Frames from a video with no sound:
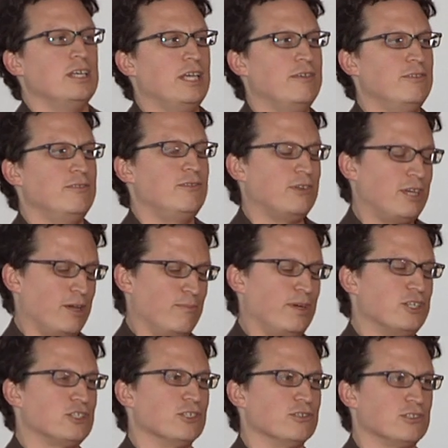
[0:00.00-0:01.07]
Even if you can't
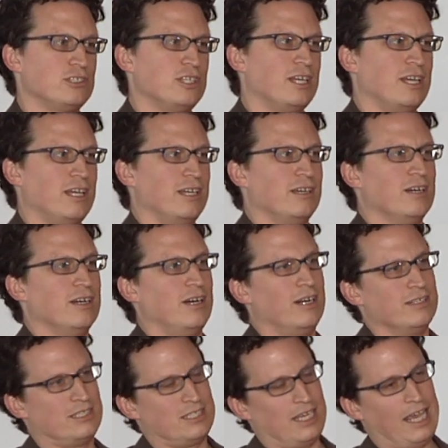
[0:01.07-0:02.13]
measure, say,
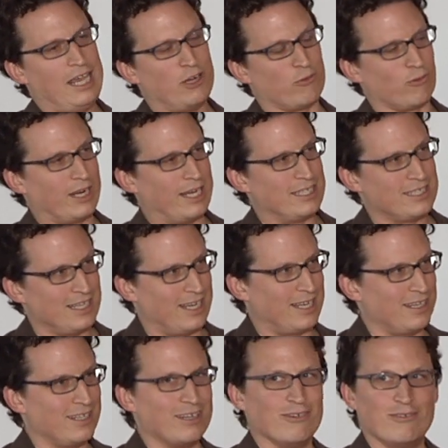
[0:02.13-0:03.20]
take rate
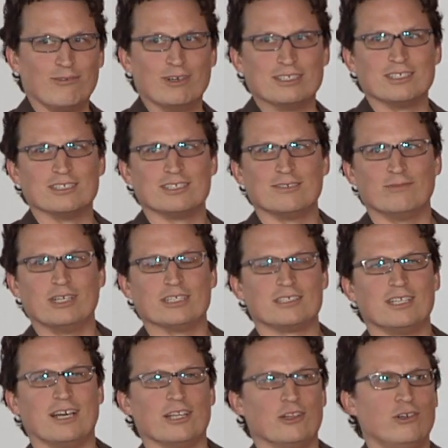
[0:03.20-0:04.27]
at when
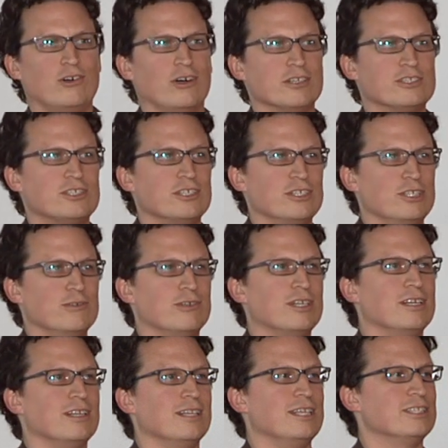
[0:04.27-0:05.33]
it's not launched, you
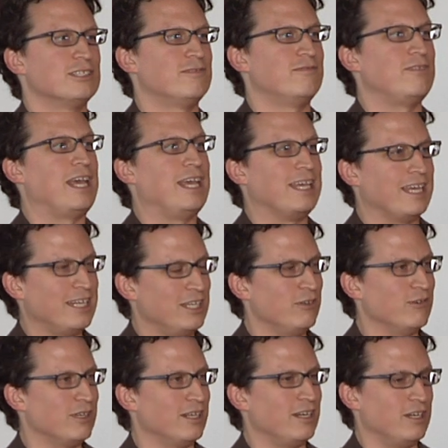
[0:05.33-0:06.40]
can at least fake it.
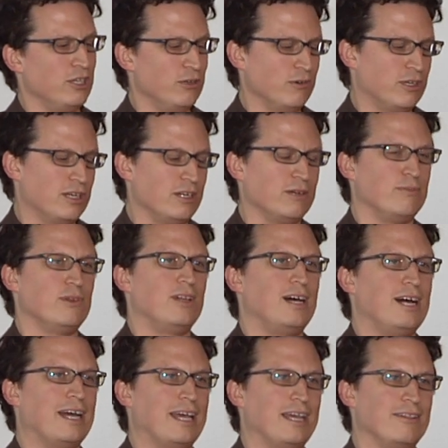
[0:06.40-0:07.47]
You can
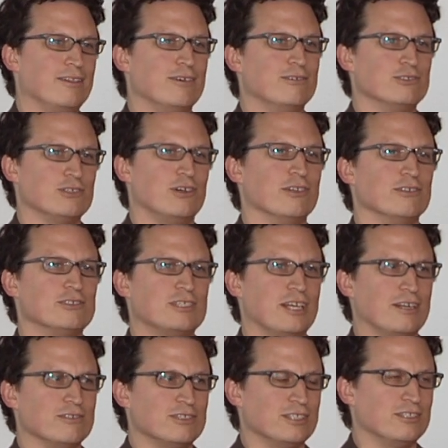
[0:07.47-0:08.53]
apply all those
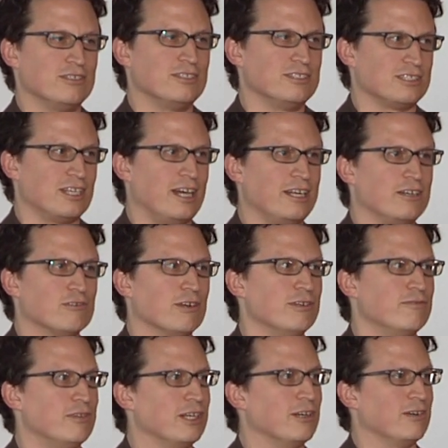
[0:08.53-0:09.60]
standards to the design and try to
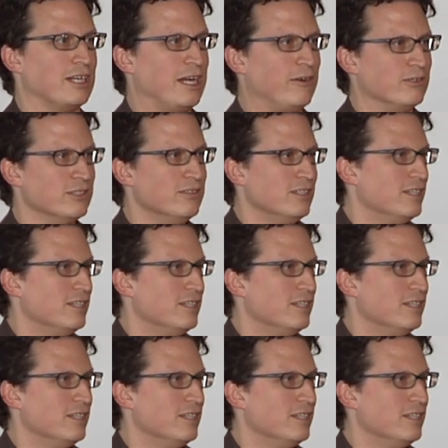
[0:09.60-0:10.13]
figure it out.